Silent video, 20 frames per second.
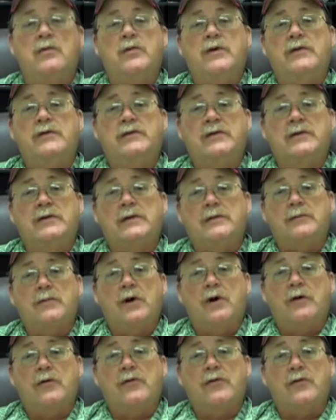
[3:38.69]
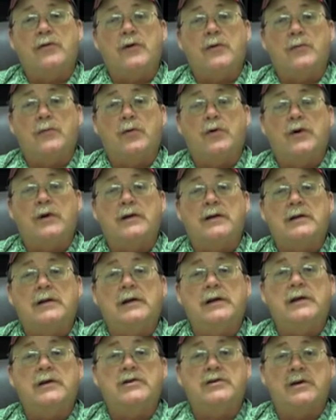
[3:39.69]
We send them our 30-point
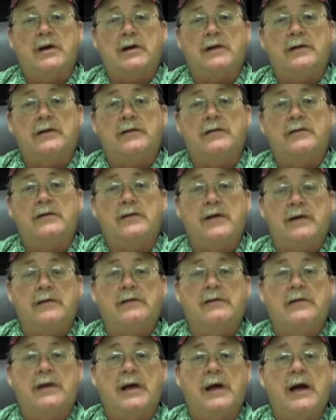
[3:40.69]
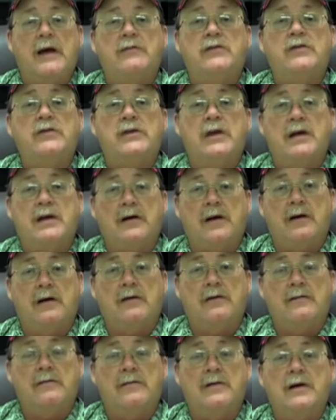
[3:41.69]
cleaning checklist, things that they have to take
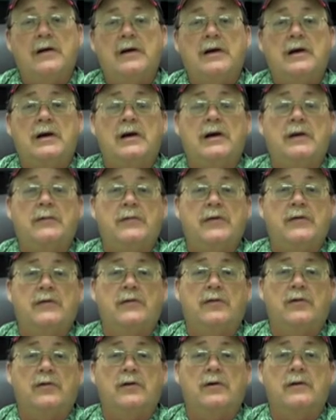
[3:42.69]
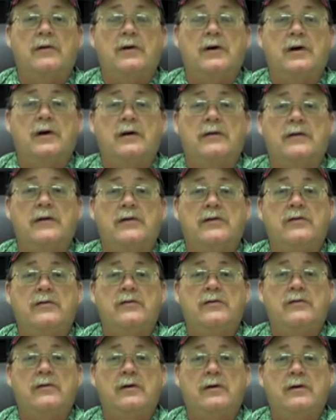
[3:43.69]
care of before they
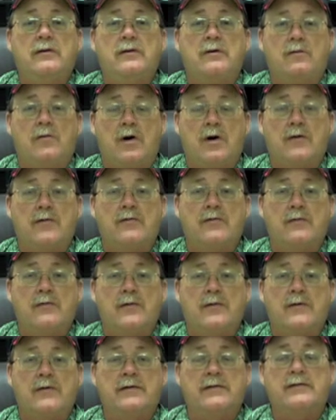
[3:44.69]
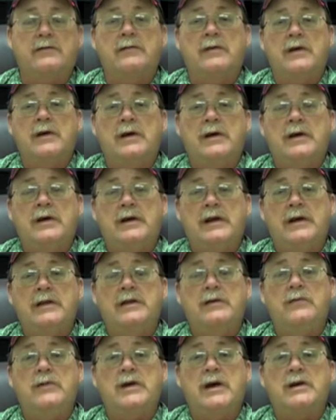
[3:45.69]
do the walkthrough with us.
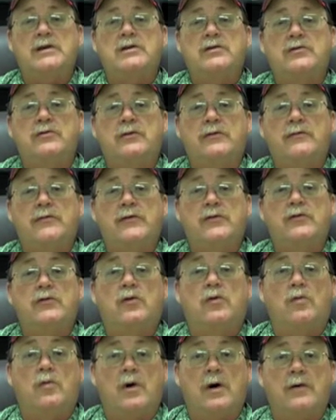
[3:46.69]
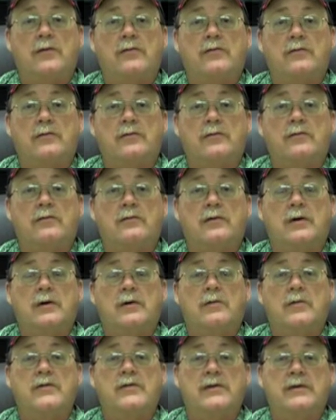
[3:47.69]
And then we actually do a physical walkthrough
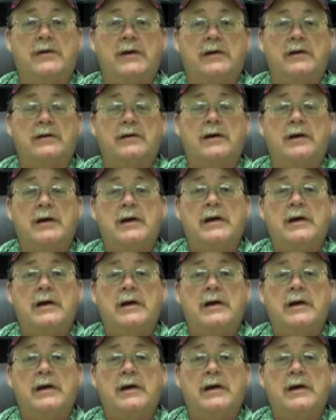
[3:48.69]
with the tenant.